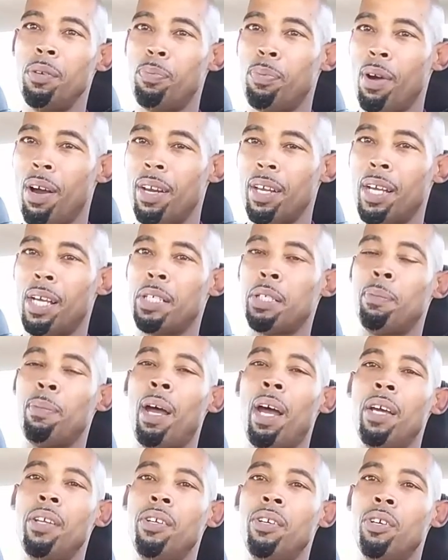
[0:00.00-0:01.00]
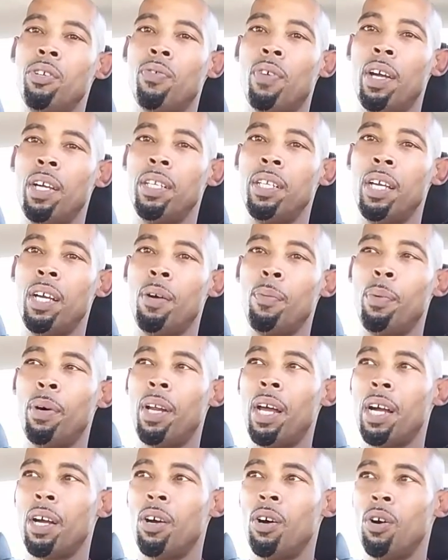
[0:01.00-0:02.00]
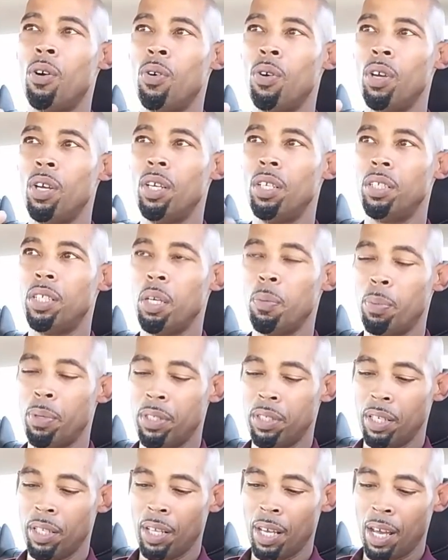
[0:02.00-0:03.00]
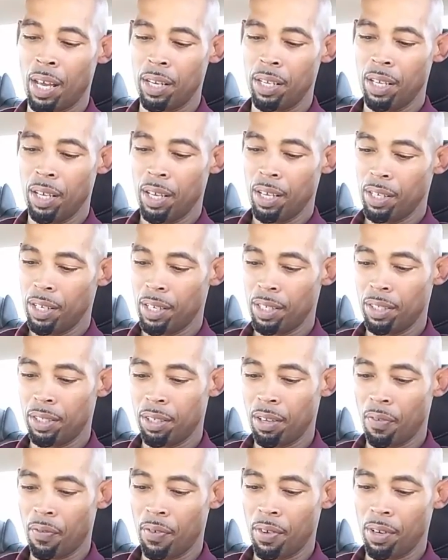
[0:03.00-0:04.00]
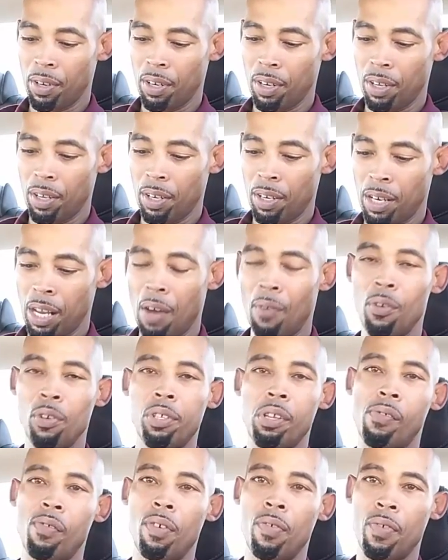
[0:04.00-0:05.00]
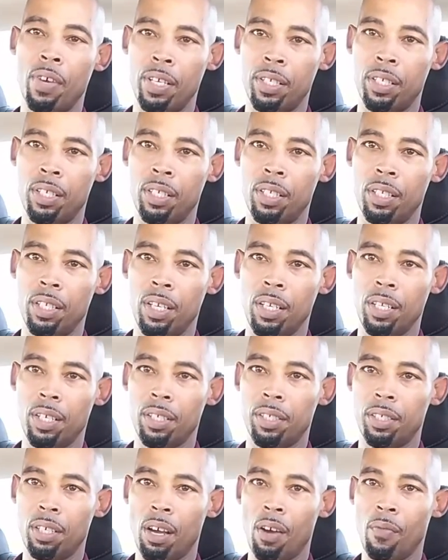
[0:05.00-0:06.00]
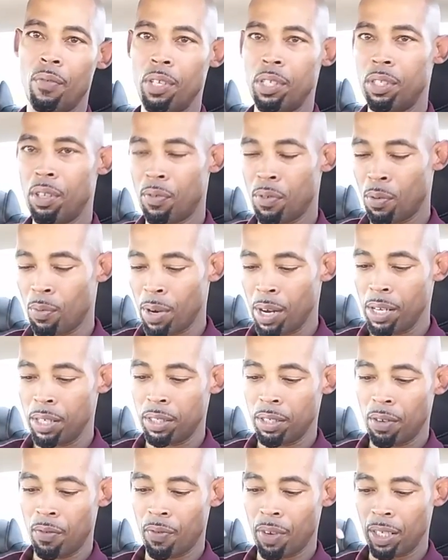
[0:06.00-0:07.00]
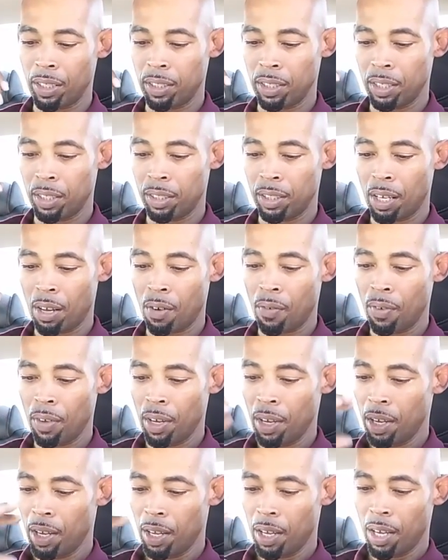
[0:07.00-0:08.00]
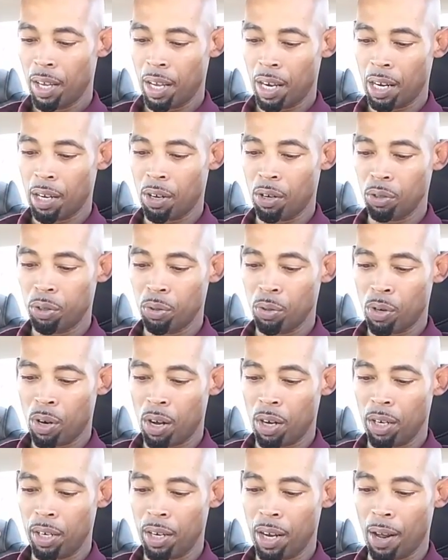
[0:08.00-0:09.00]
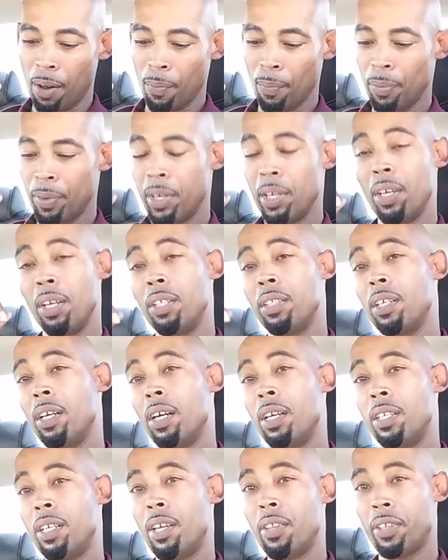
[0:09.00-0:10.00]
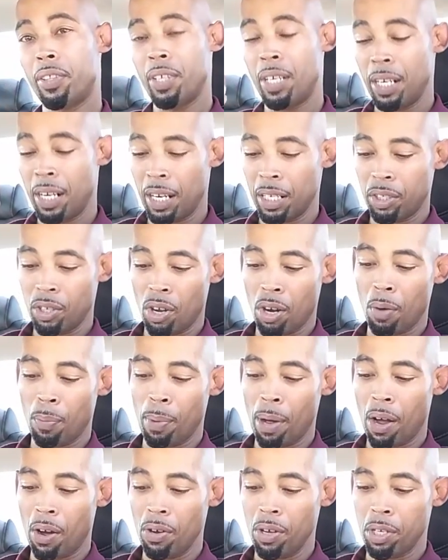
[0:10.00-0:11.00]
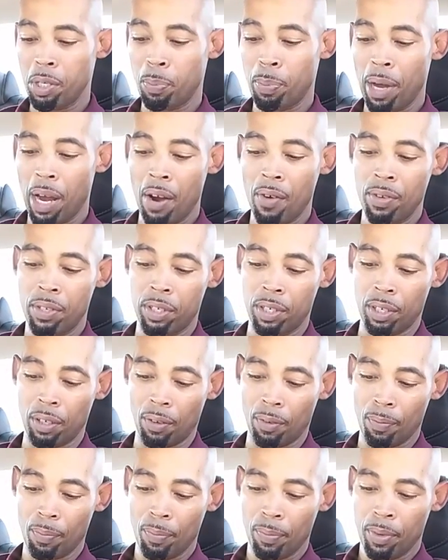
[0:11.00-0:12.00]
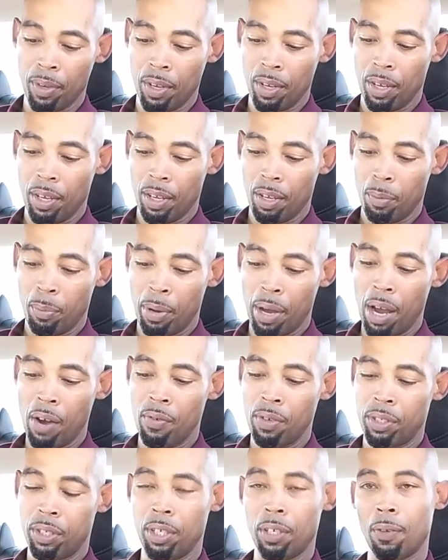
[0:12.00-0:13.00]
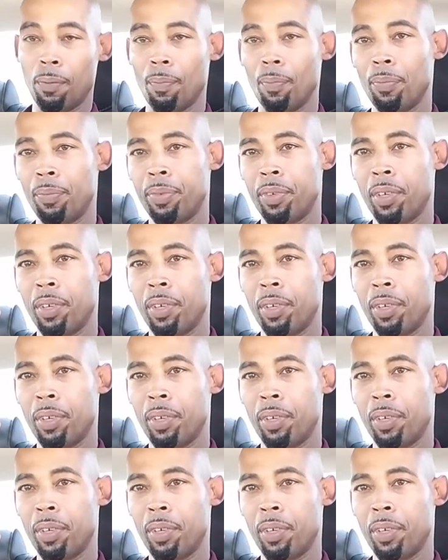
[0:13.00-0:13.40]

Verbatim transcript: You probably got some ideas right now, but I go deep into that. There's different levels of investing in yourself. There's different ways to invest in yourself, and I go through all of that. Another thing that I talk about is parenting. Parenting.